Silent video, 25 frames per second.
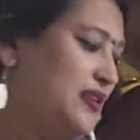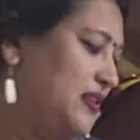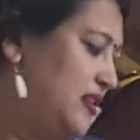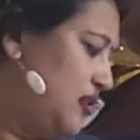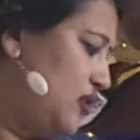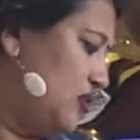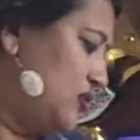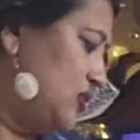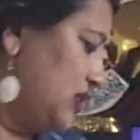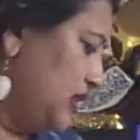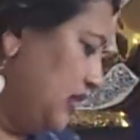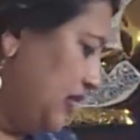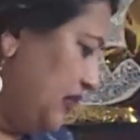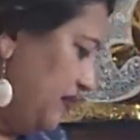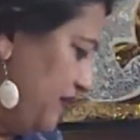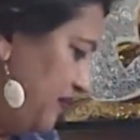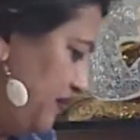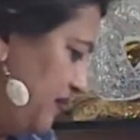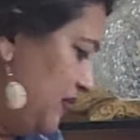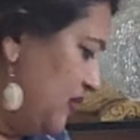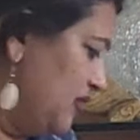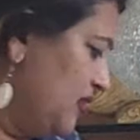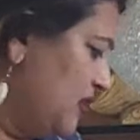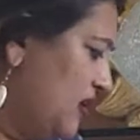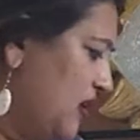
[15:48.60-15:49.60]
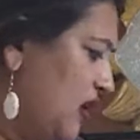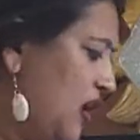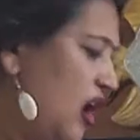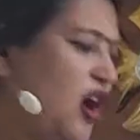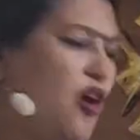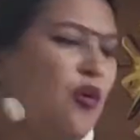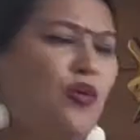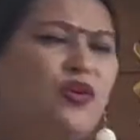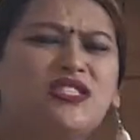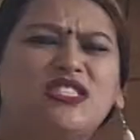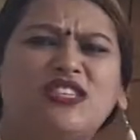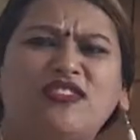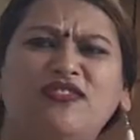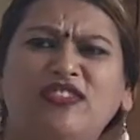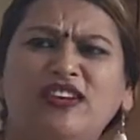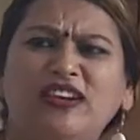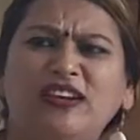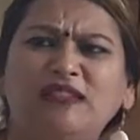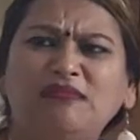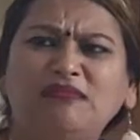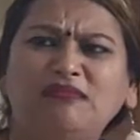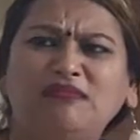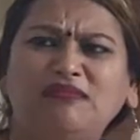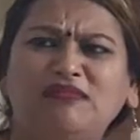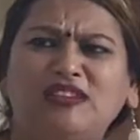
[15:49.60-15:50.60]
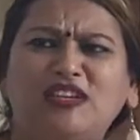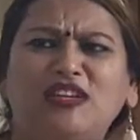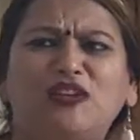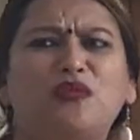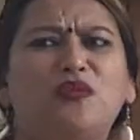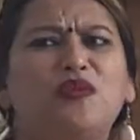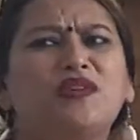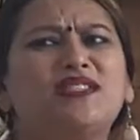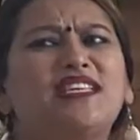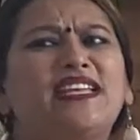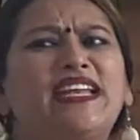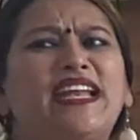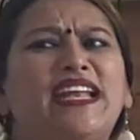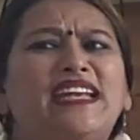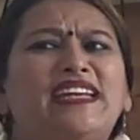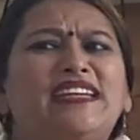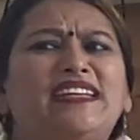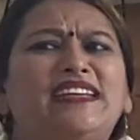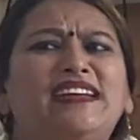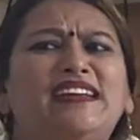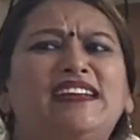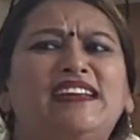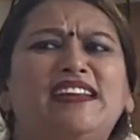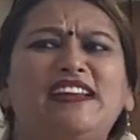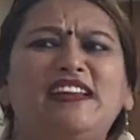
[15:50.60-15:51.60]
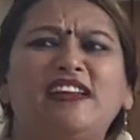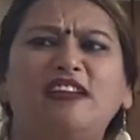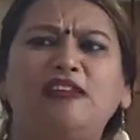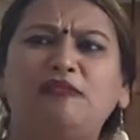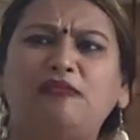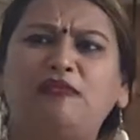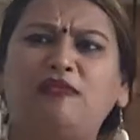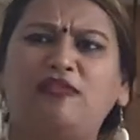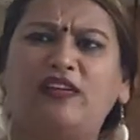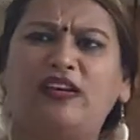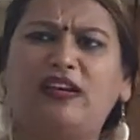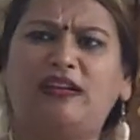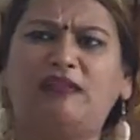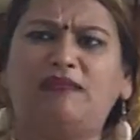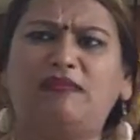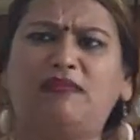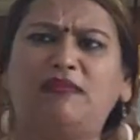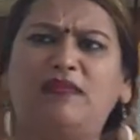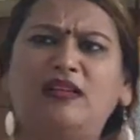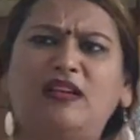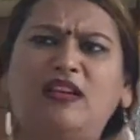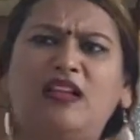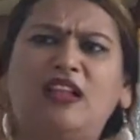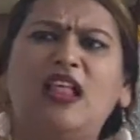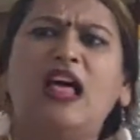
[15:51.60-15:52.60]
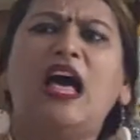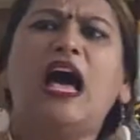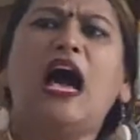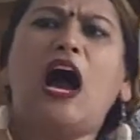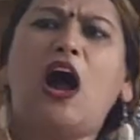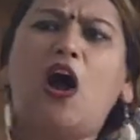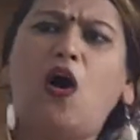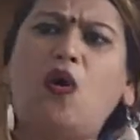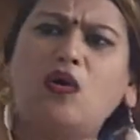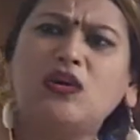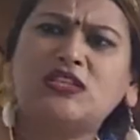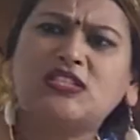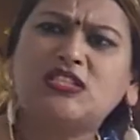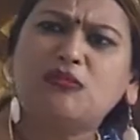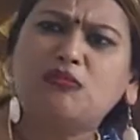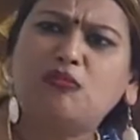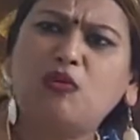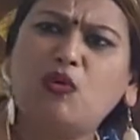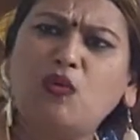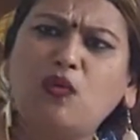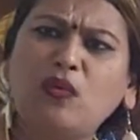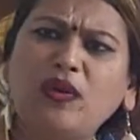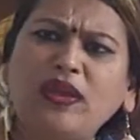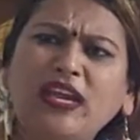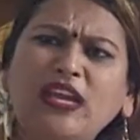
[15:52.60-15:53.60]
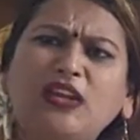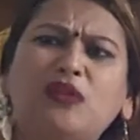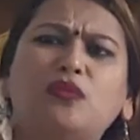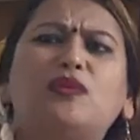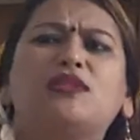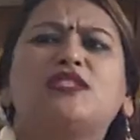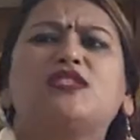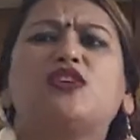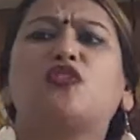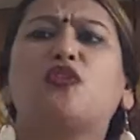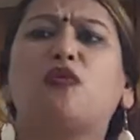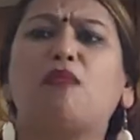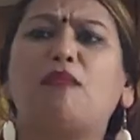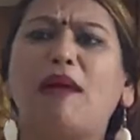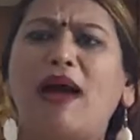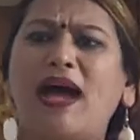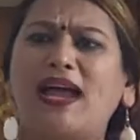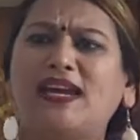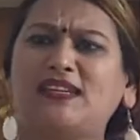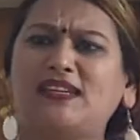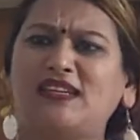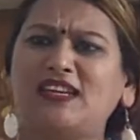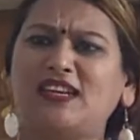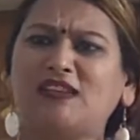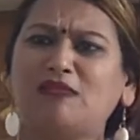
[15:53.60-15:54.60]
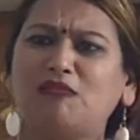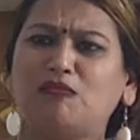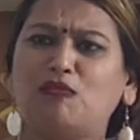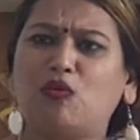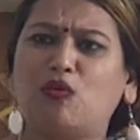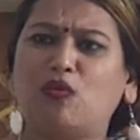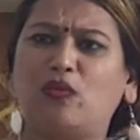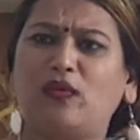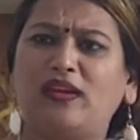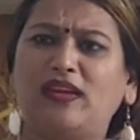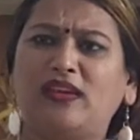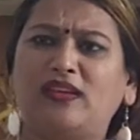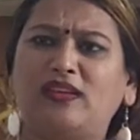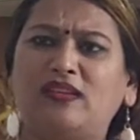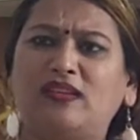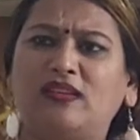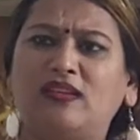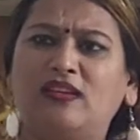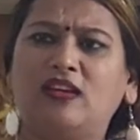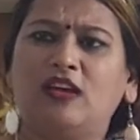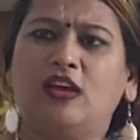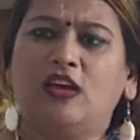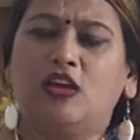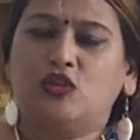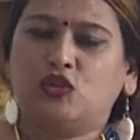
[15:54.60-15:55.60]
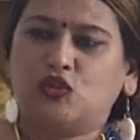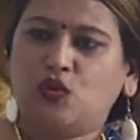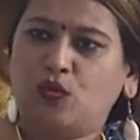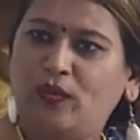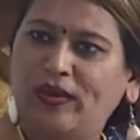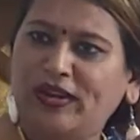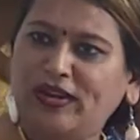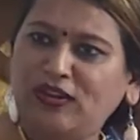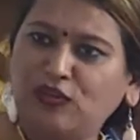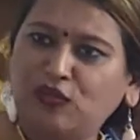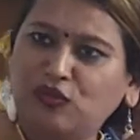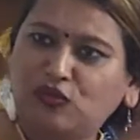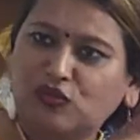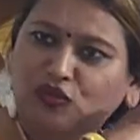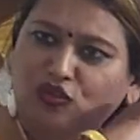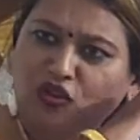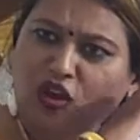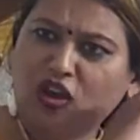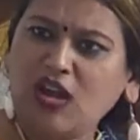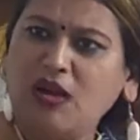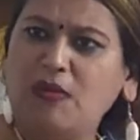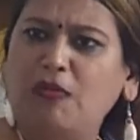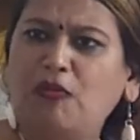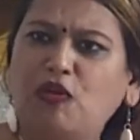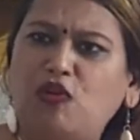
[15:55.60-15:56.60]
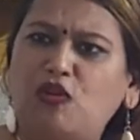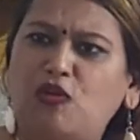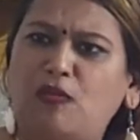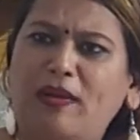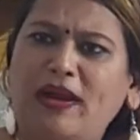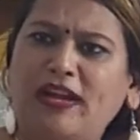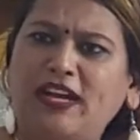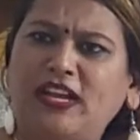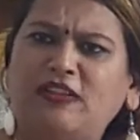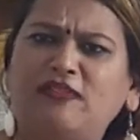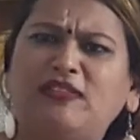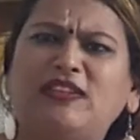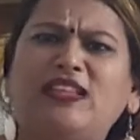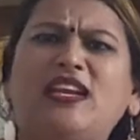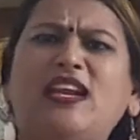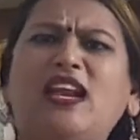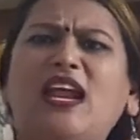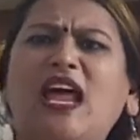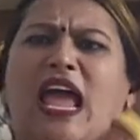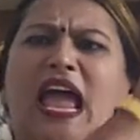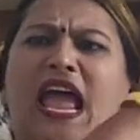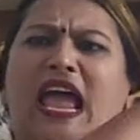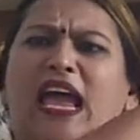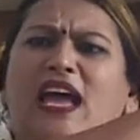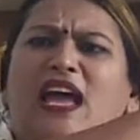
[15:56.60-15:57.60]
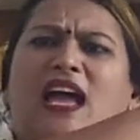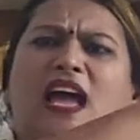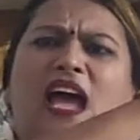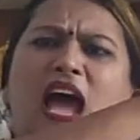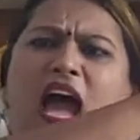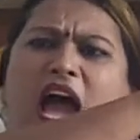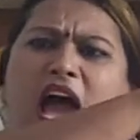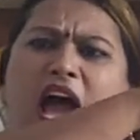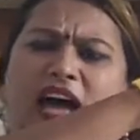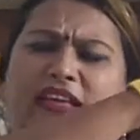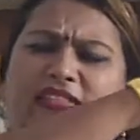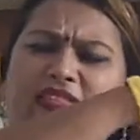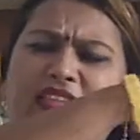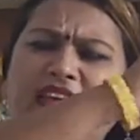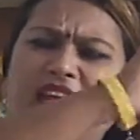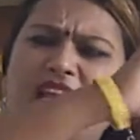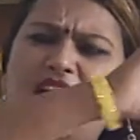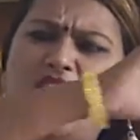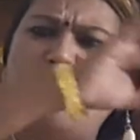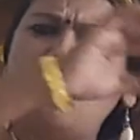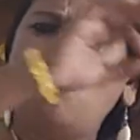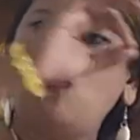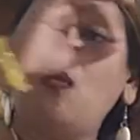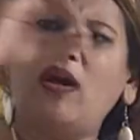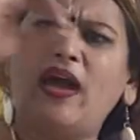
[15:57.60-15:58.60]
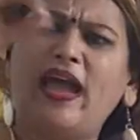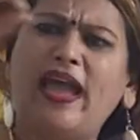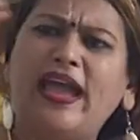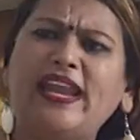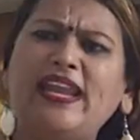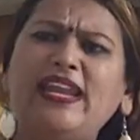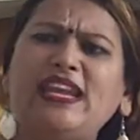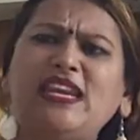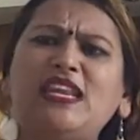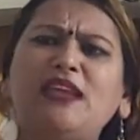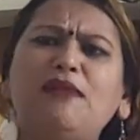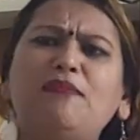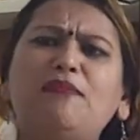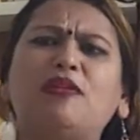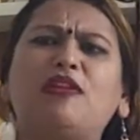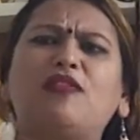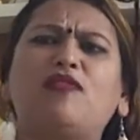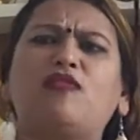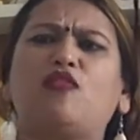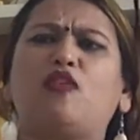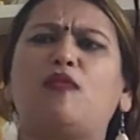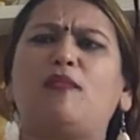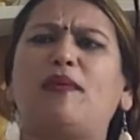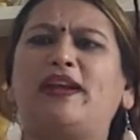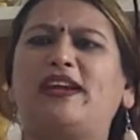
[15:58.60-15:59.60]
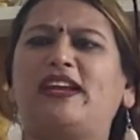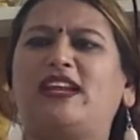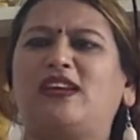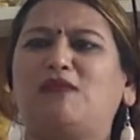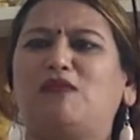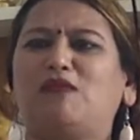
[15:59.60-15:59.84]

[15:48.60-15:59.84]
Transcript: Now see, how was the film? It was an entertaining film. How was the movie? It was a romantic movie. So when you talk about romantic, there are n number of romantic